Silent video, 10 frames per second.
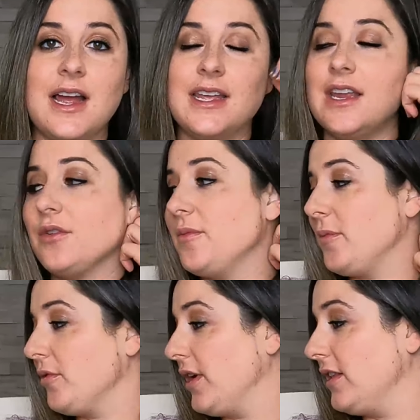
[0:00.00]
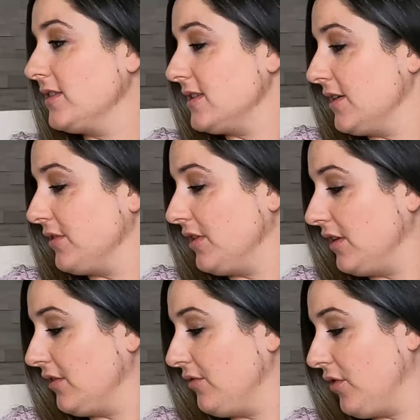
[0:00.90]
I can't remember what I listed
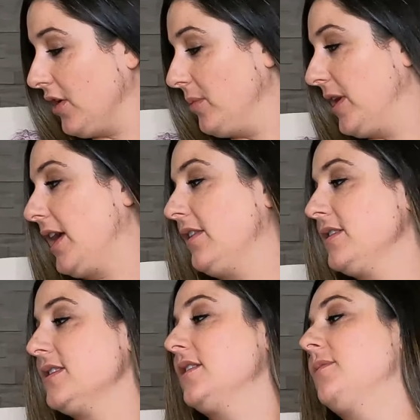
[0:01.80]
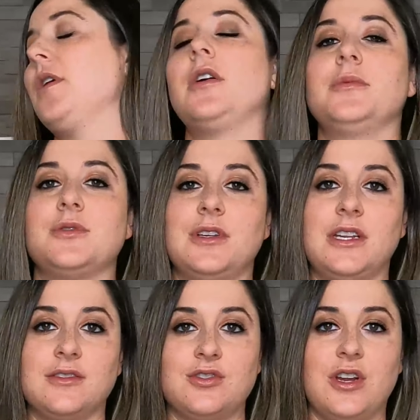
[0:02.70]
everything for, but I listed them all
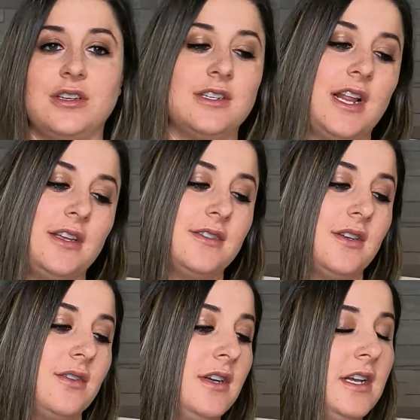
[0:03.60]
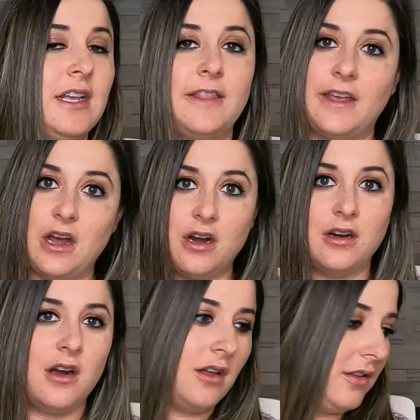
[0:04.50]
between yesterday and today. So they are